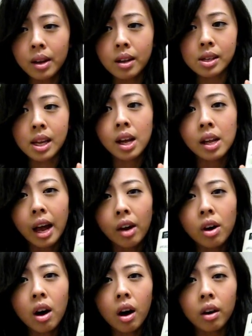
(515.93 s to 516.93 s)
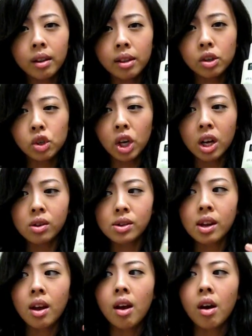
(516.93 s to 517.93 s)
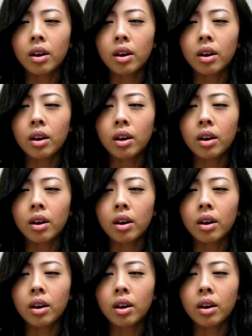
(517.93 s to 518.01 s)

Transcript: because alcohol in the gels